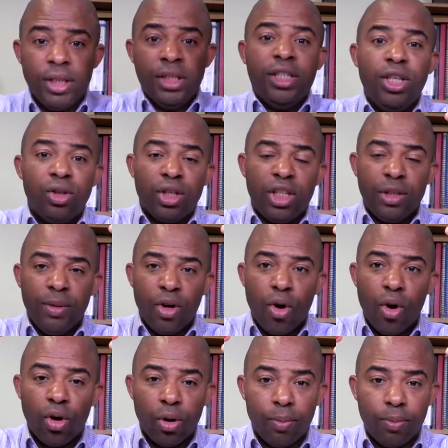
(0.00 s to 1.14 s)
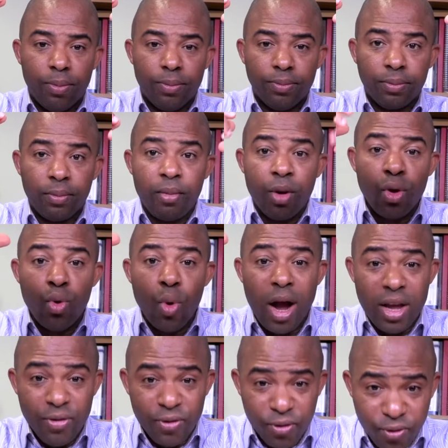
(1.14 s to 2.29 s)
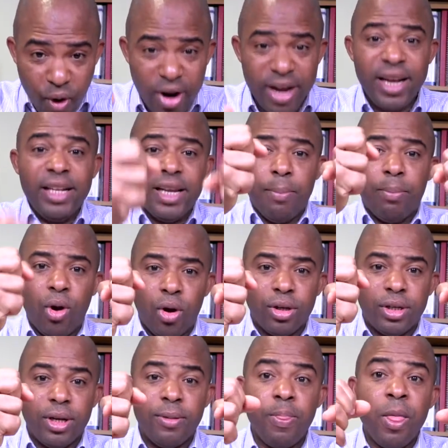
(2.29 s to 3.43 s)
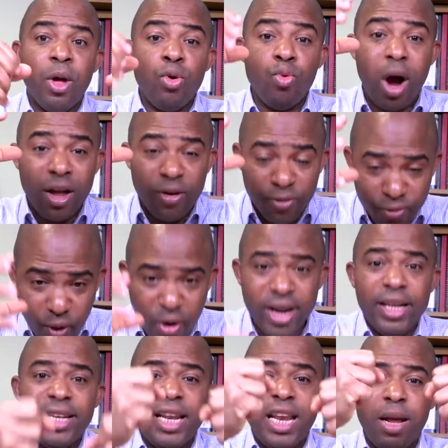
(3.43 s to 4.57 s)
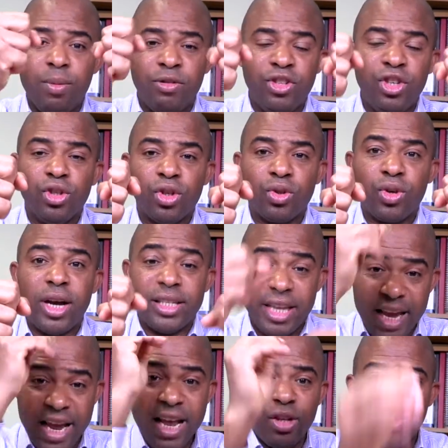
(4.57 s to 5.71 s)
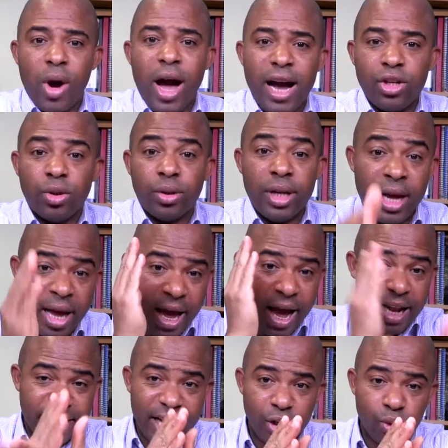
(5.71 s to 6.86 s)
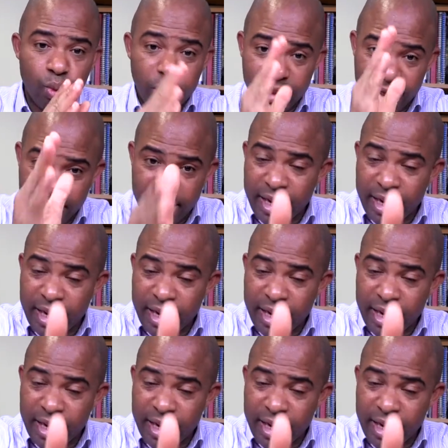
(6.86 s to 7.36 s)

Jesus is being called up you are invoking the blood, you are invoking the name of Jesus Christ into action. And guess what?